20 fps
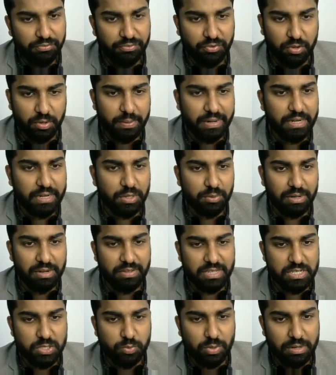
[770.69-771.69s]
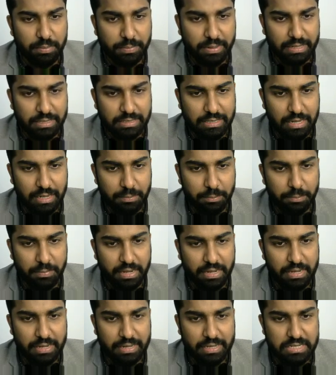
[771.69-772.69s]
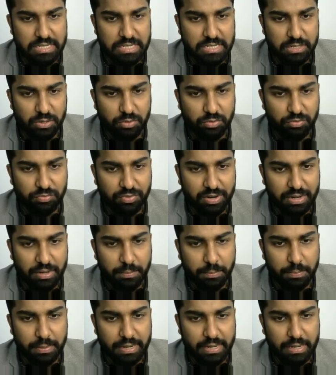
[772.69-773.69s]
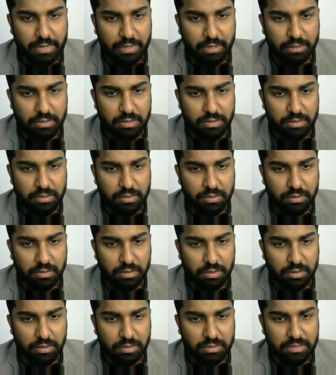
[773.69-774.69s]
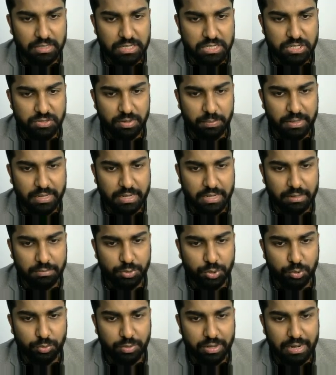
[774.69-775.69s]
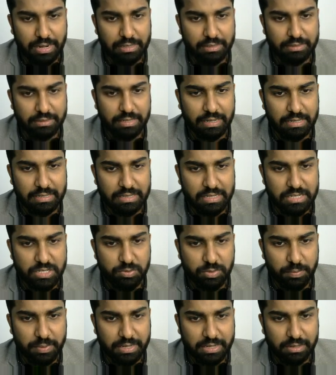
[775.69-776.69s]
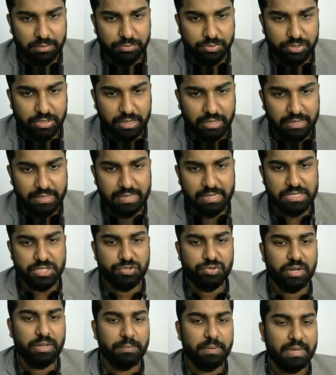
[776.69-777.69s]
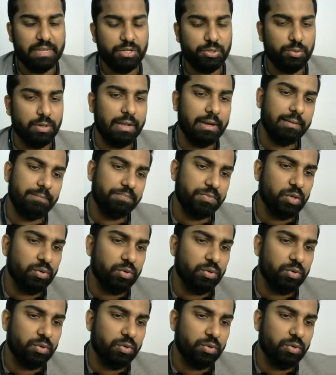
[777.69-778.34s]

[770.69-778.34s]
4 by 12 is 1 by 3 minus 1 by this will become 12, then this will become 3. Yes, 3 by 12.